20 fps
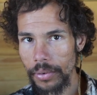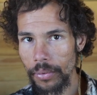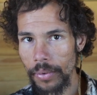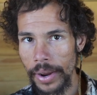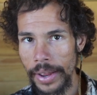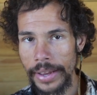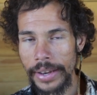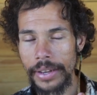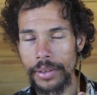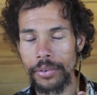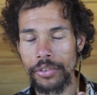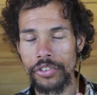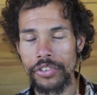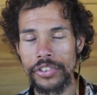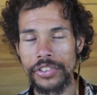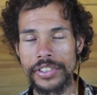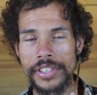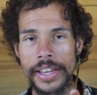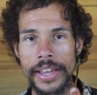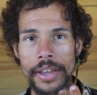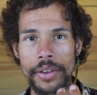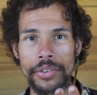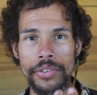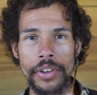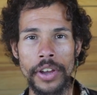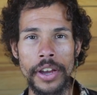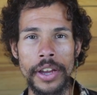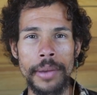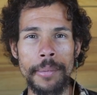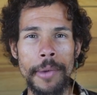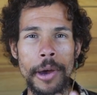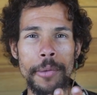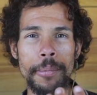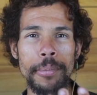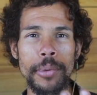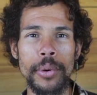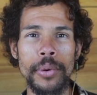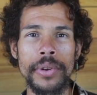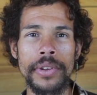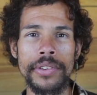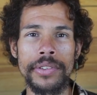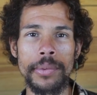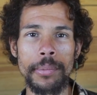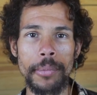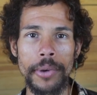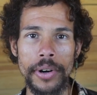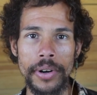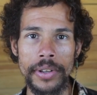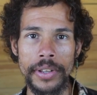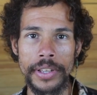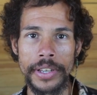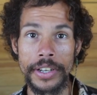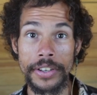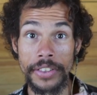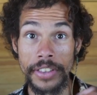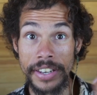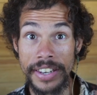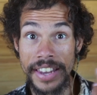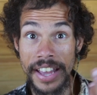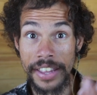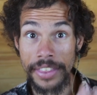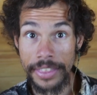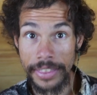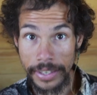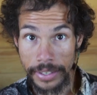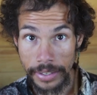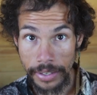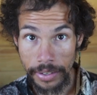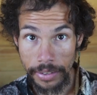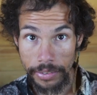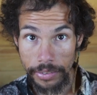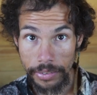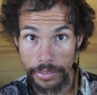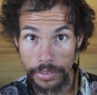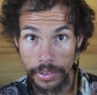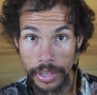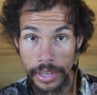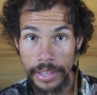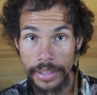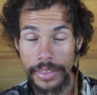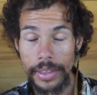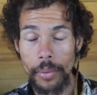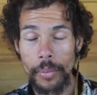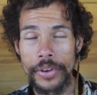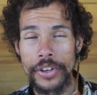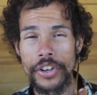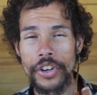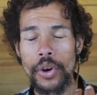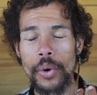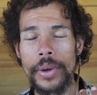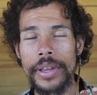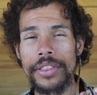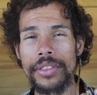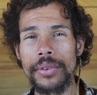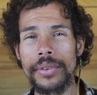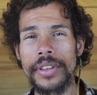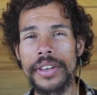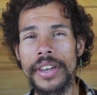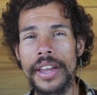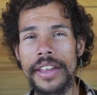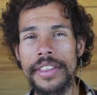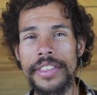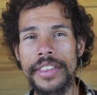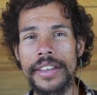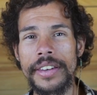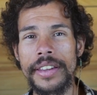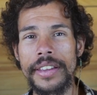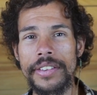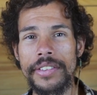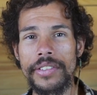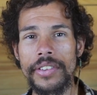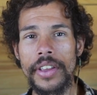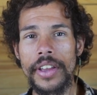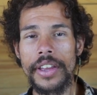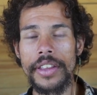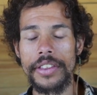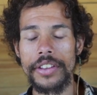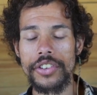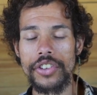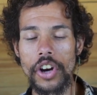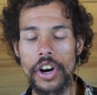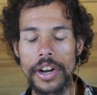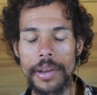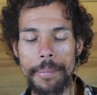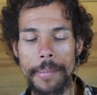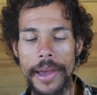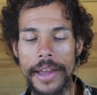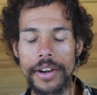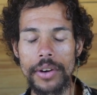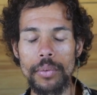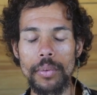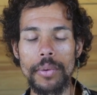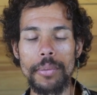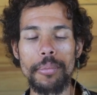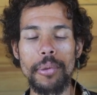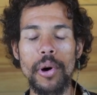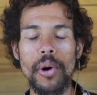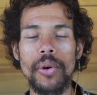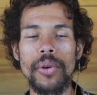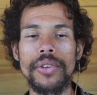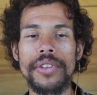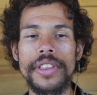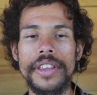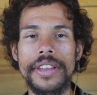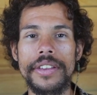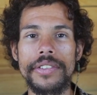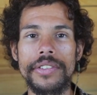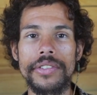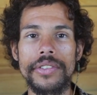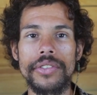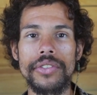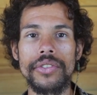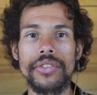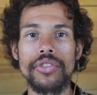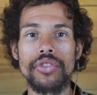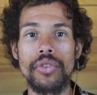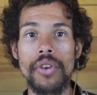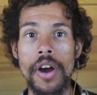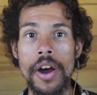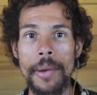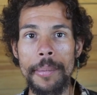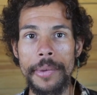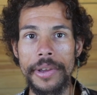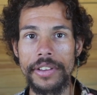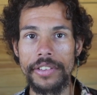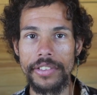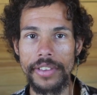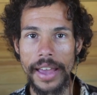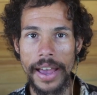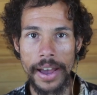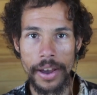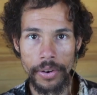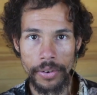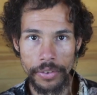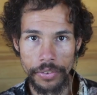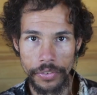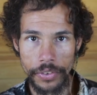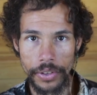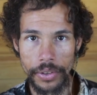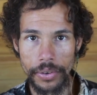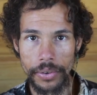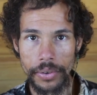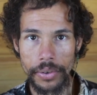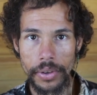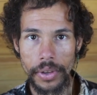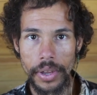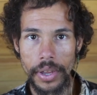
right, it was just like I was talking about Buddhism earlier, the nothingness that when you're going through the nothingness, the dark matter will pull these traumas out of you.